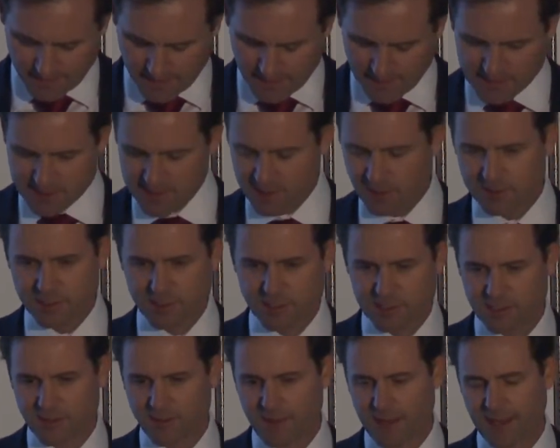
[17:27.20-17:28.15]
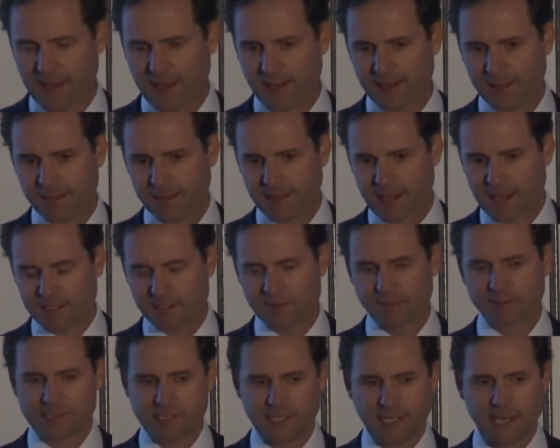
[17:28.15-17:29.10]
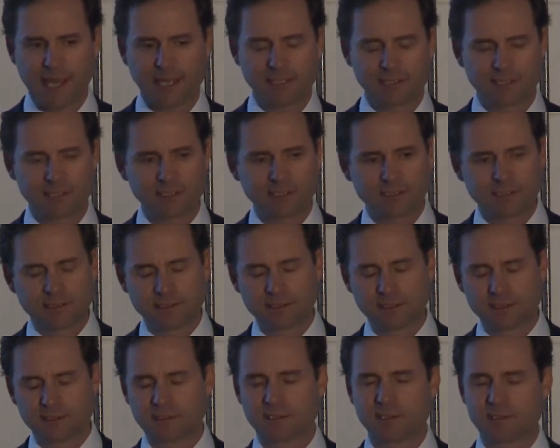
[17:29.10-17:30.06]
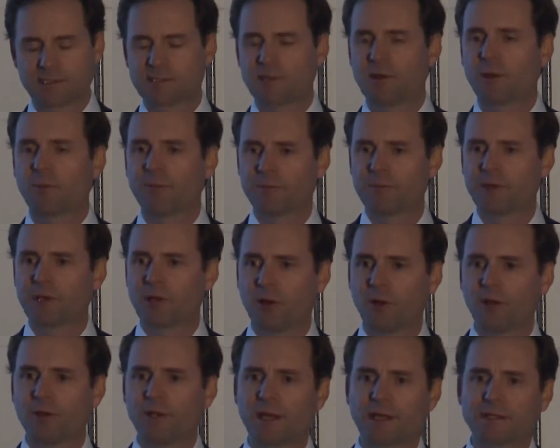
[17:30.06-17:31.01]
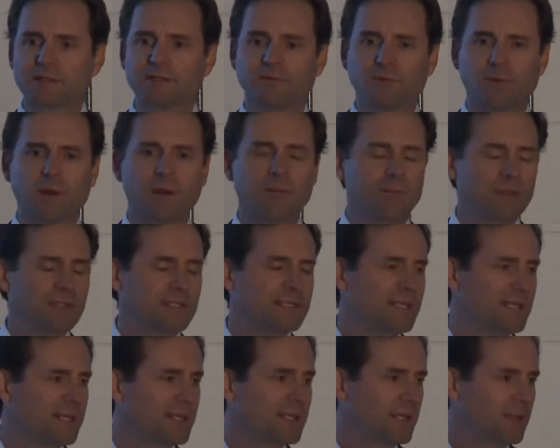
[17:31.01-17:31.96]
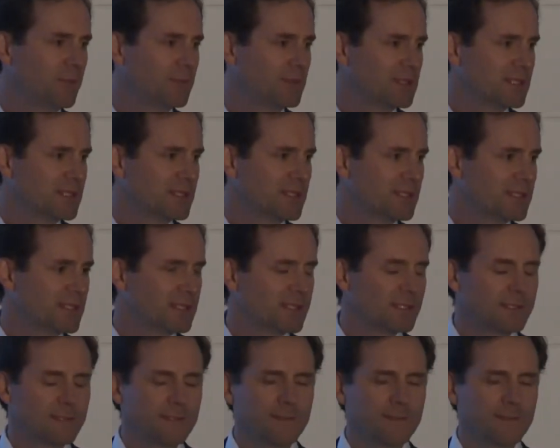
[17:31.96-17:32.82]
it's not just about the ACCC action to stop the conduct of one particular business.